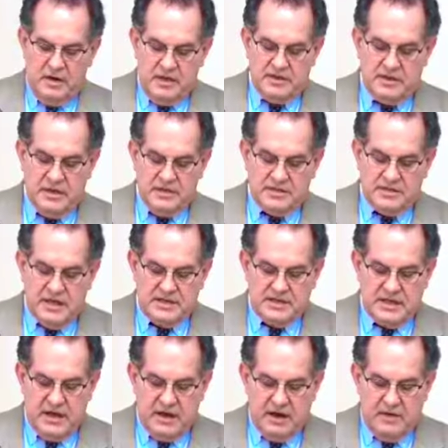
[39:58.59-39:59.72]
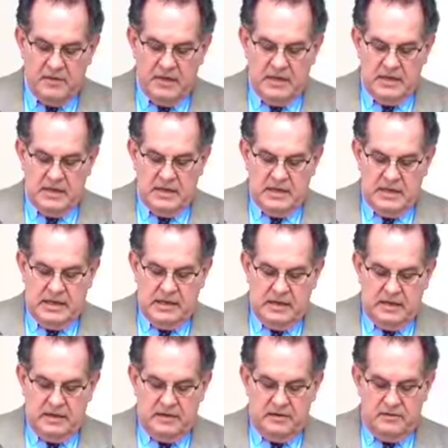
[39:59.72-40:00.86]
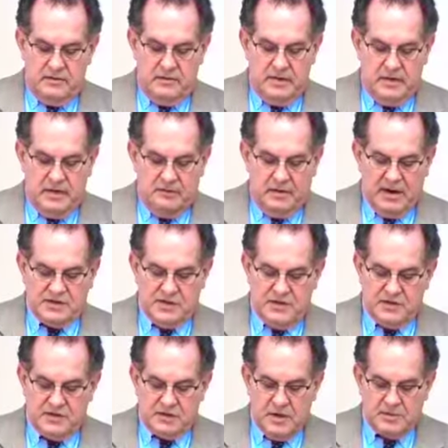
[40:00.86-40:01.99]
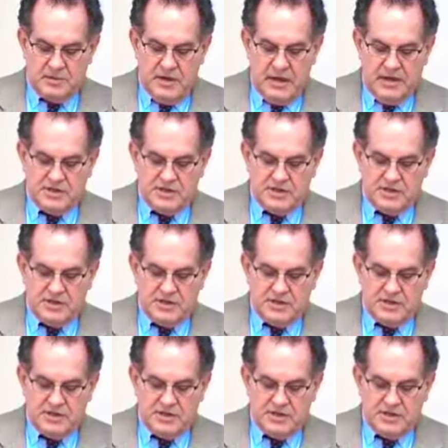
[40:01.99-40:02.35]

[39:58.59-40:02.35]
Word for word: It, it says there in the rest of the scripture,